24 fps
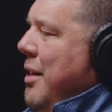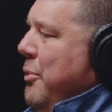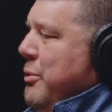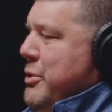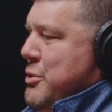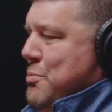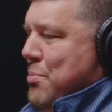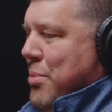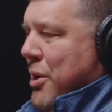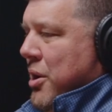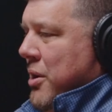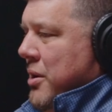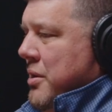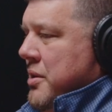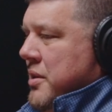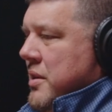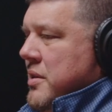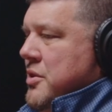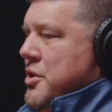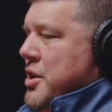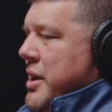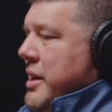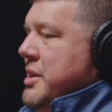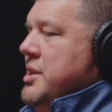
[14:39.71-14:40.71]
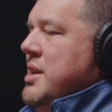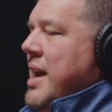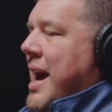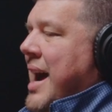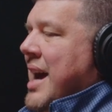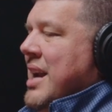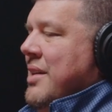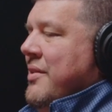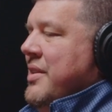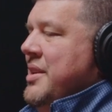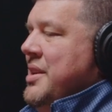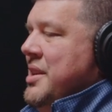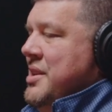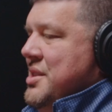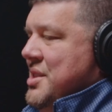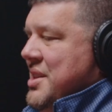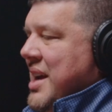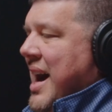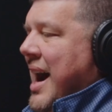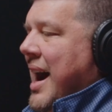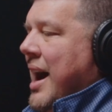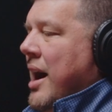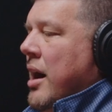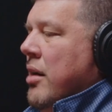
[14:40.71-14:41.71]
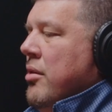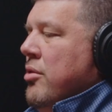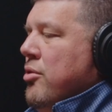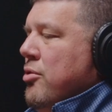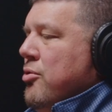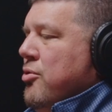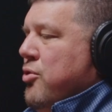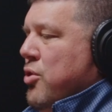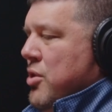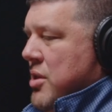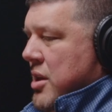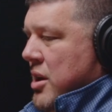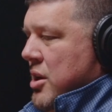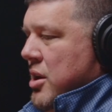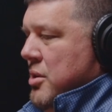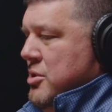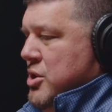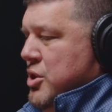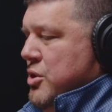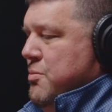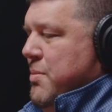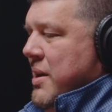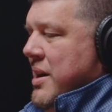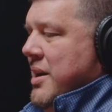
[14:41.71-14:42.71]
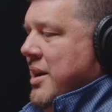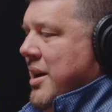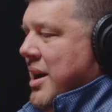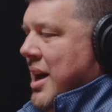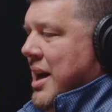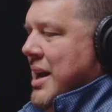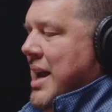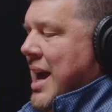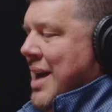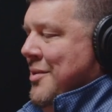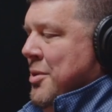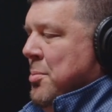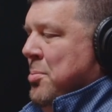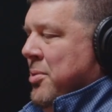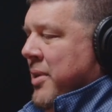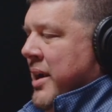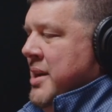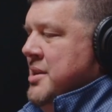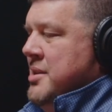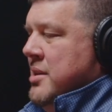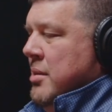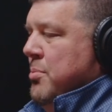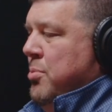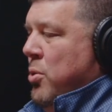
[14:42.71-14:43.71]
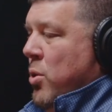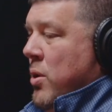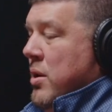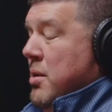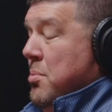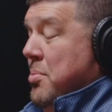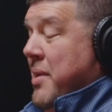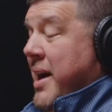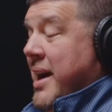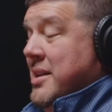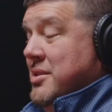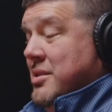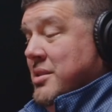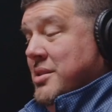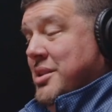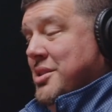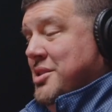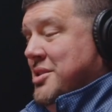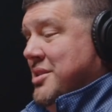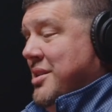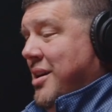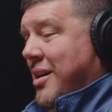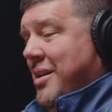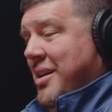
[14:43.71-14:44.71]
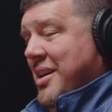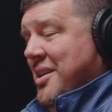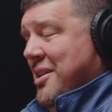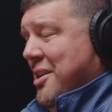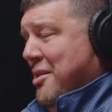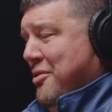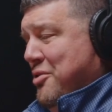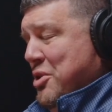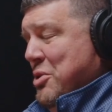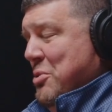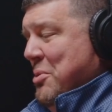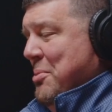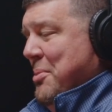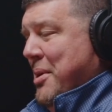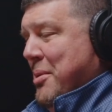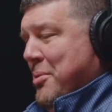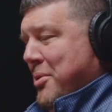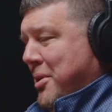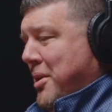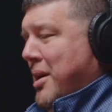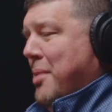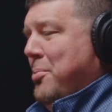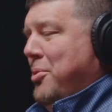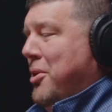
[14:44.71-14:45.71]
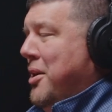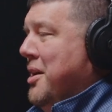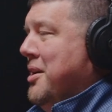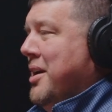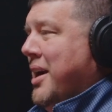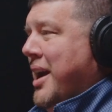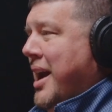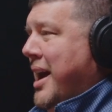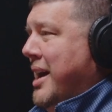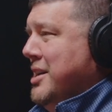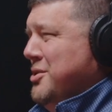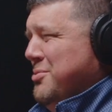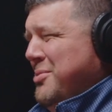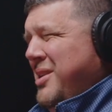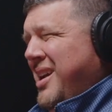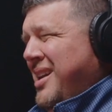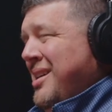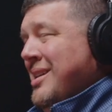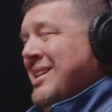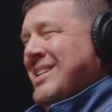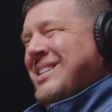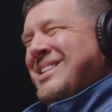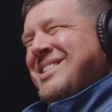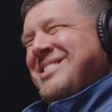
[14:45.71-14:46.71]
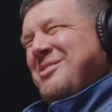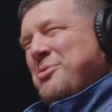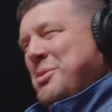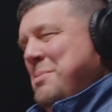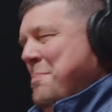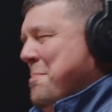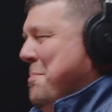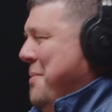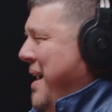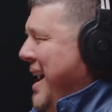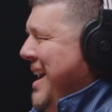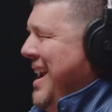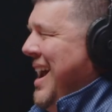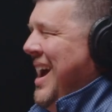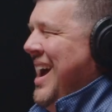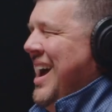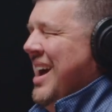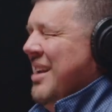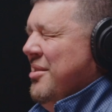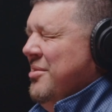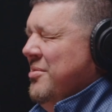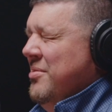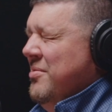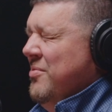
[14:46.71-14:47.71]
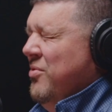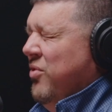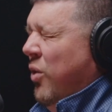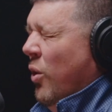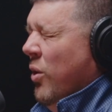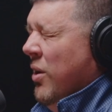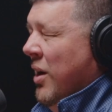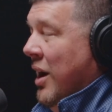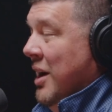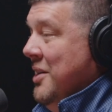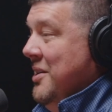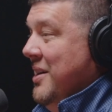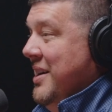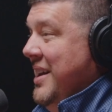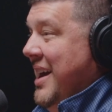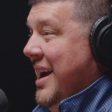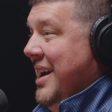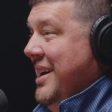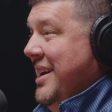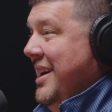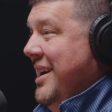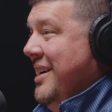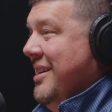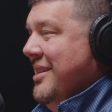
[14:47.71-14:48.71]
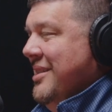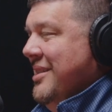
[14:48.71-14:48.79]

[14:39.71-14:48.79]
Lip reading: was birthed just out of a desire for the Spirit of God to have a place to pour into pastors. It started off, you remember, a couple hundred guys. We might have had 400 that year.